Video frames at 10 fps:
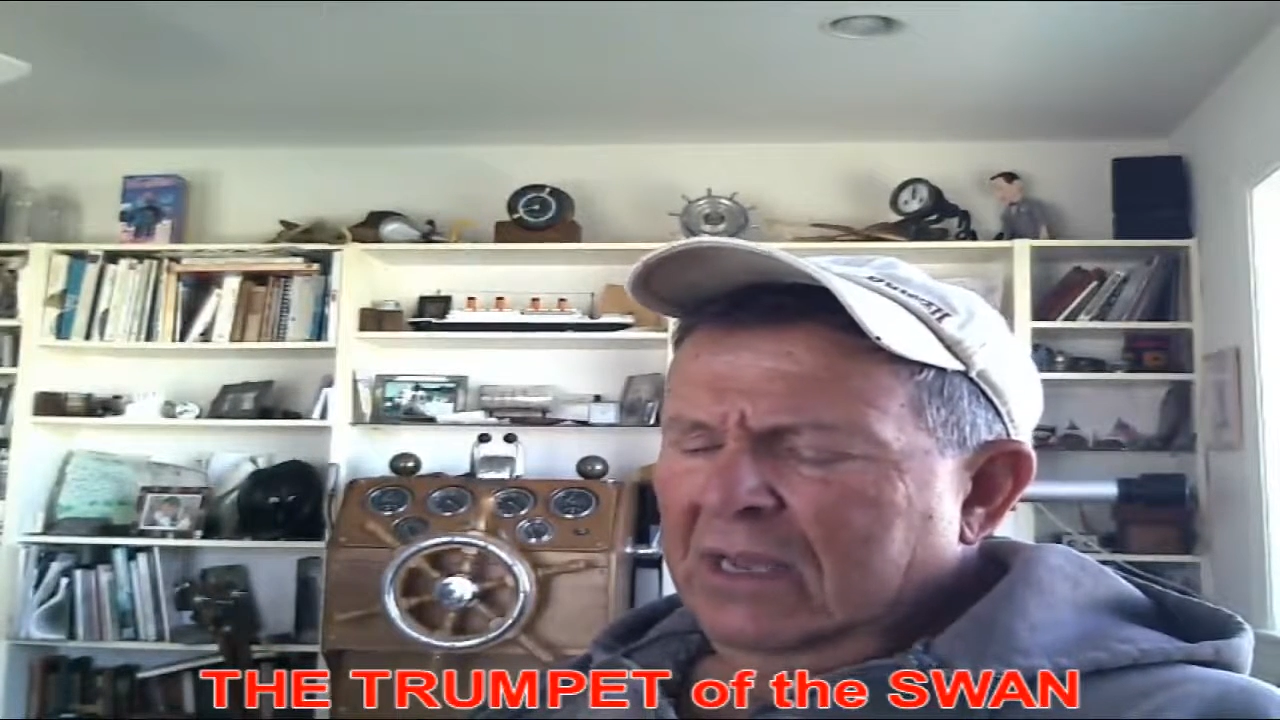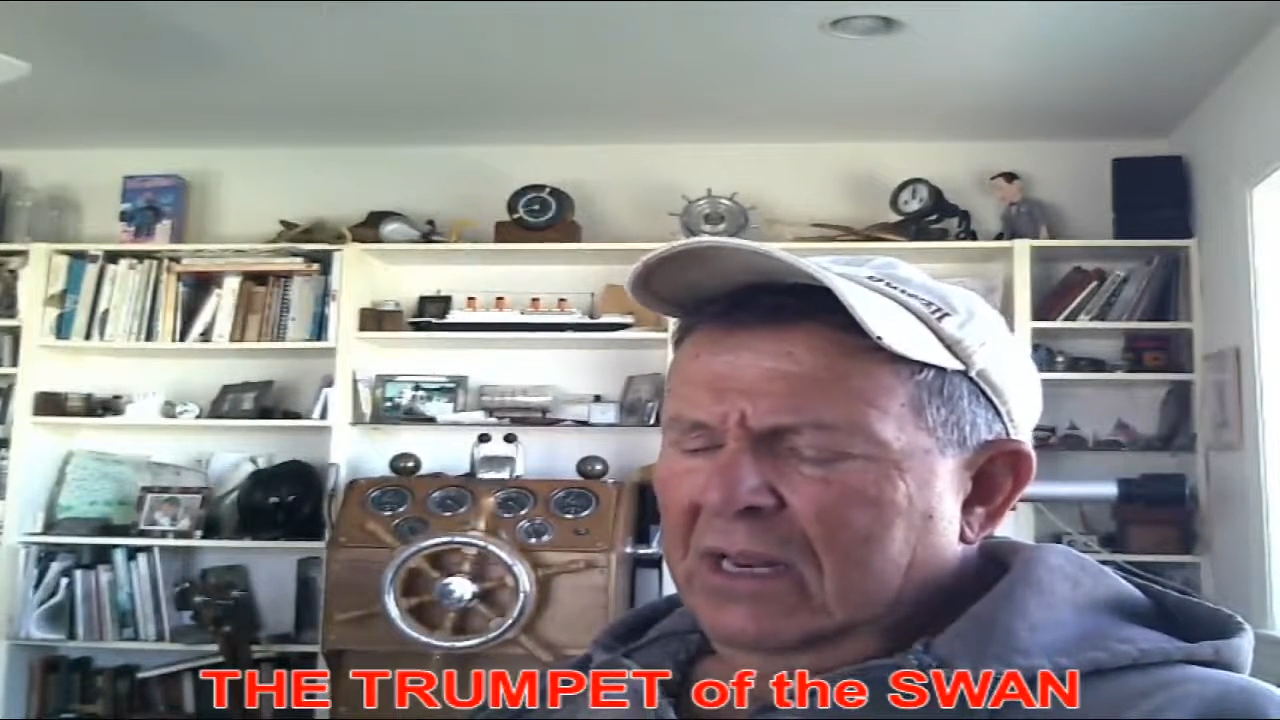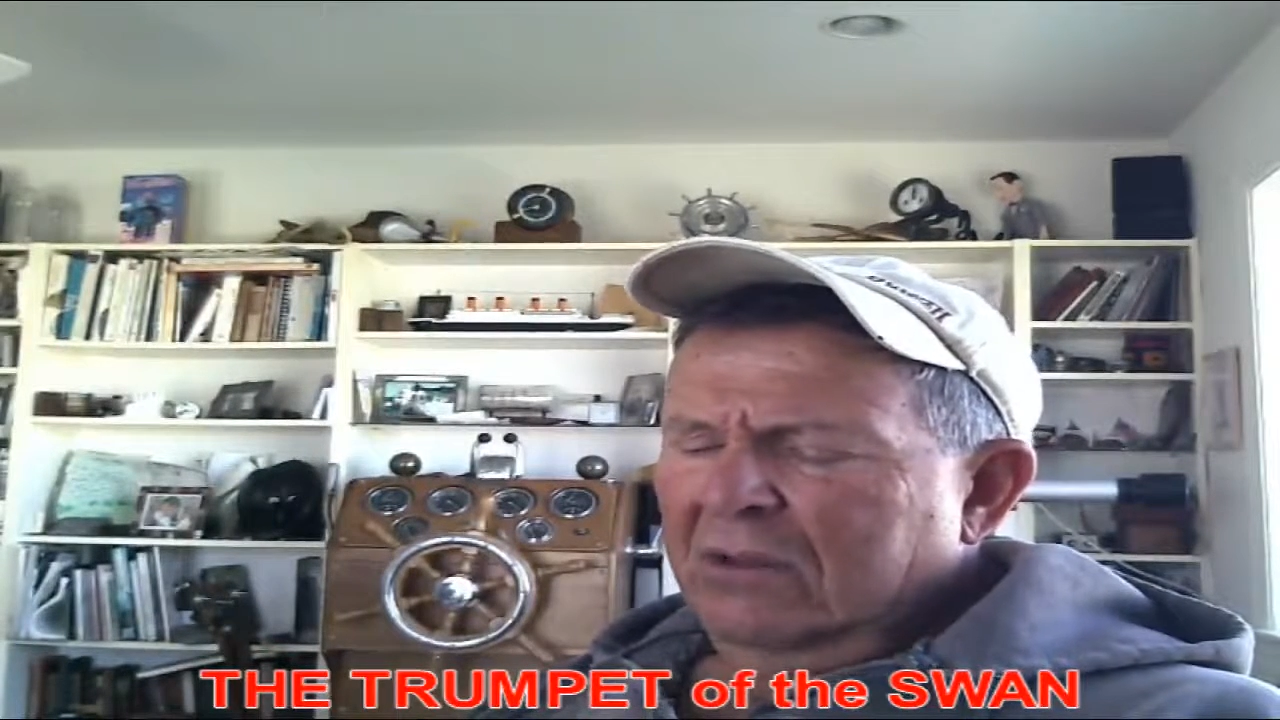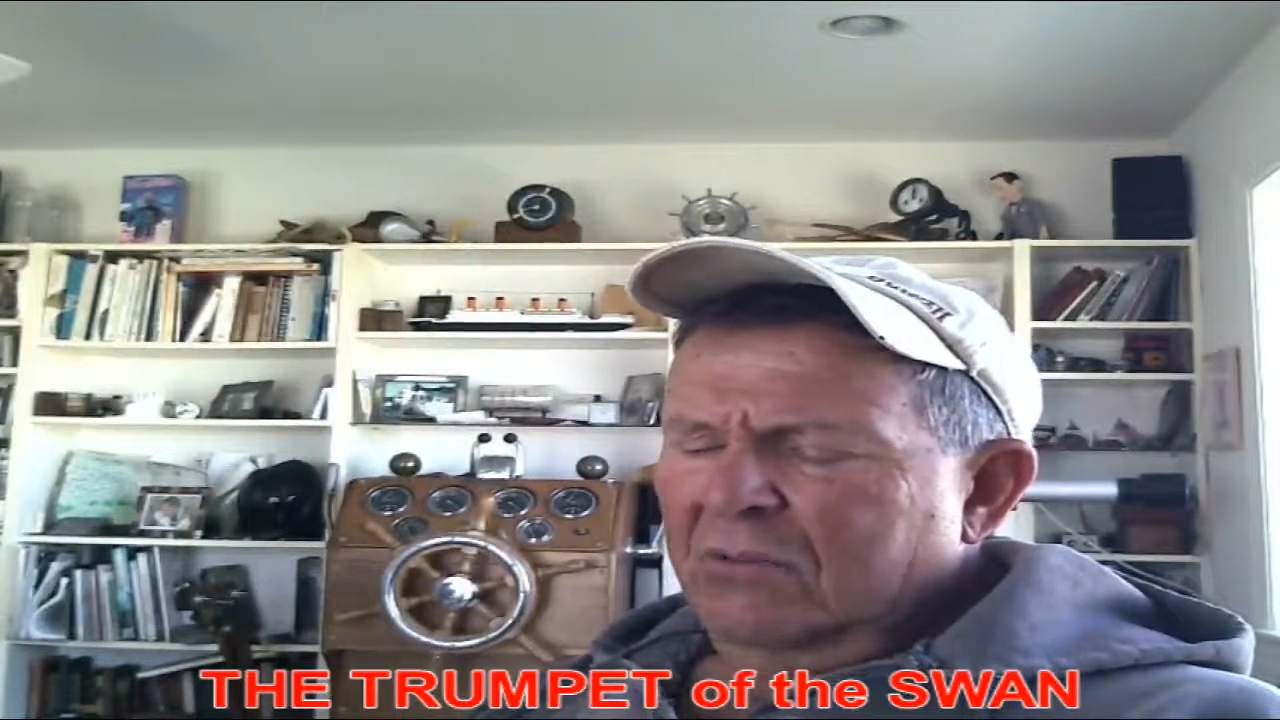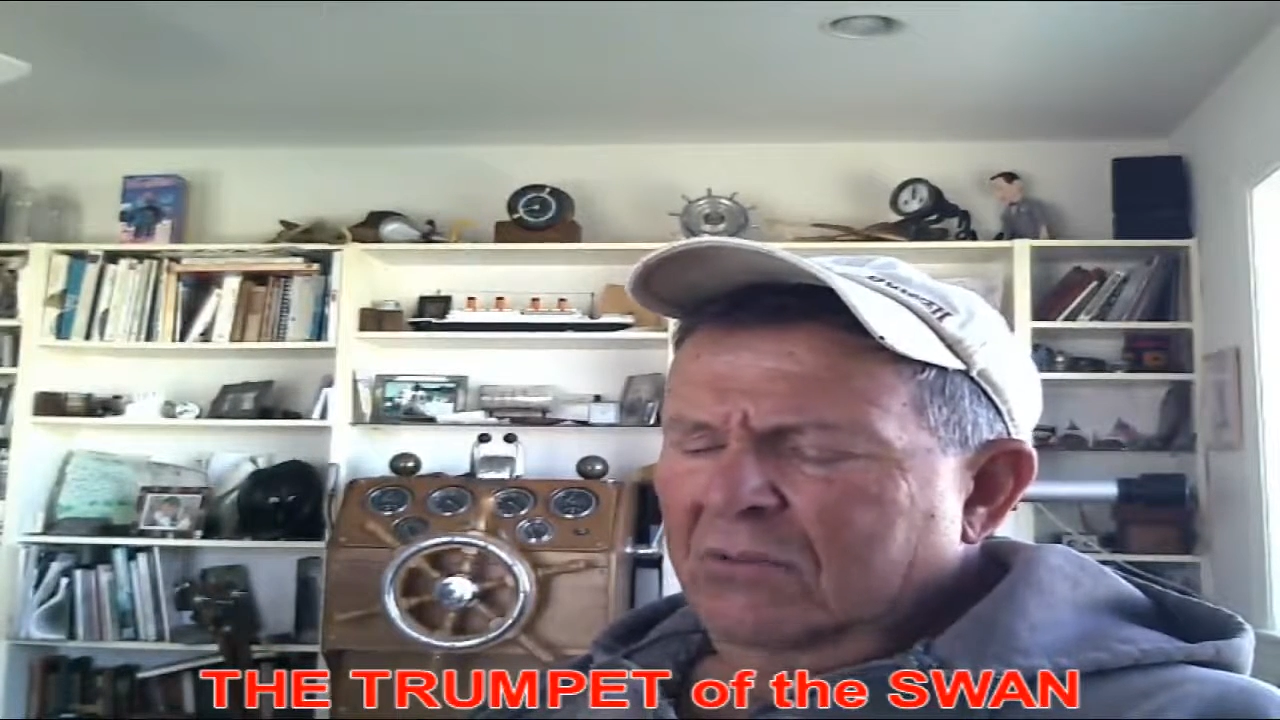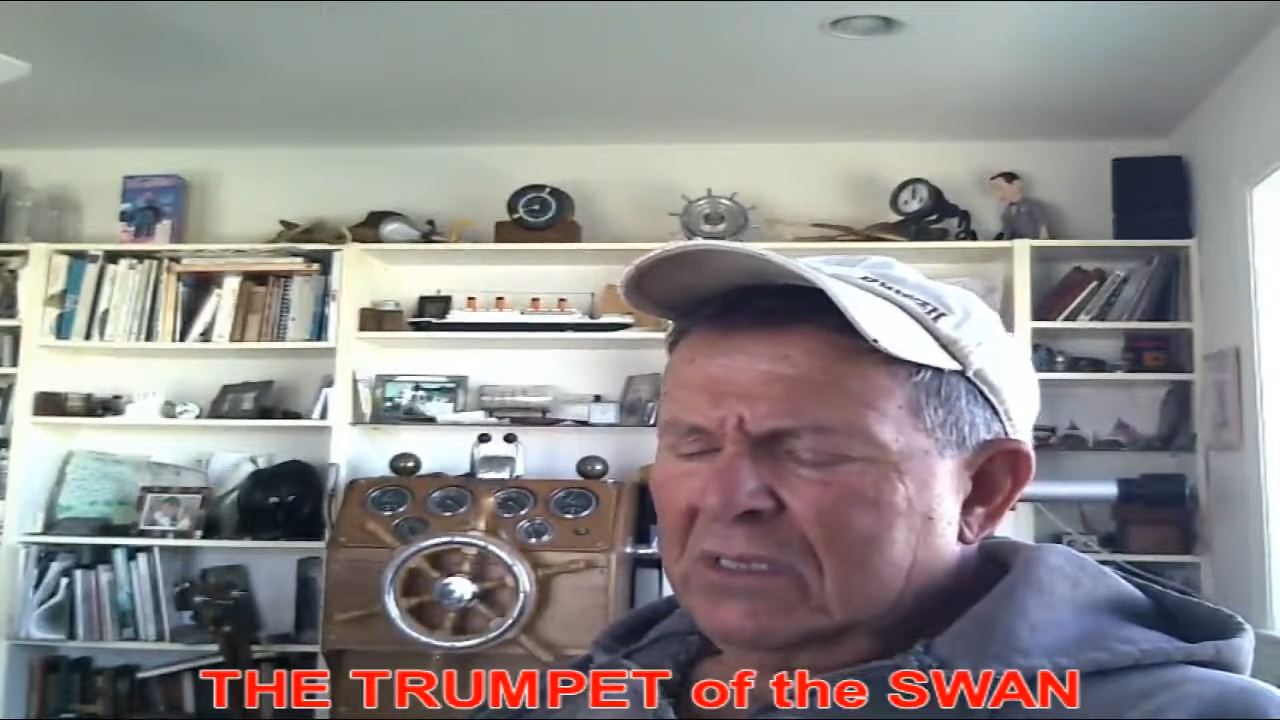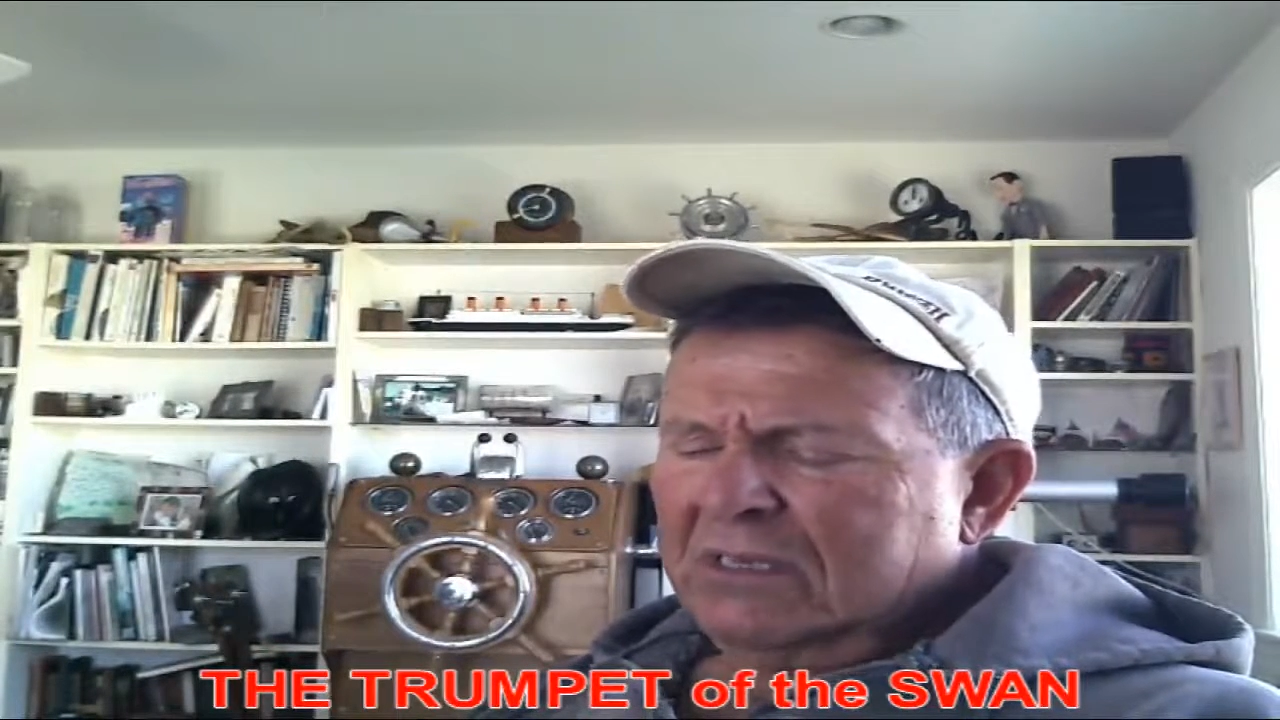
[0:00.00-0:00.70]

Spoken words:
and he wasn't